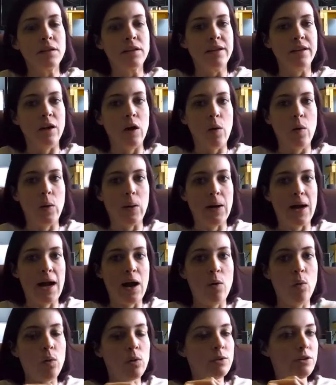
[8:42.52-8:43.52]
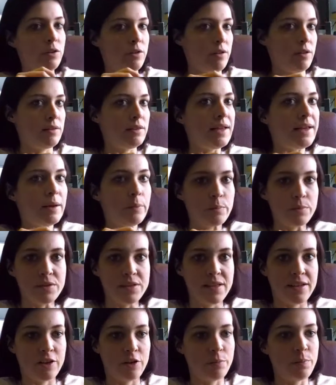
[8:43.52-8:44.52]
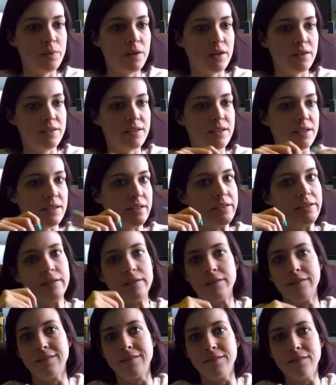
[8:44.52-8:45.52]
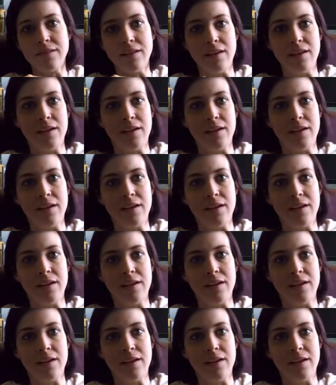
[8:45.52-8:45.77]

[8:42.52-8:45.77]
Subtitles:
How old are the lamps that are plugged in?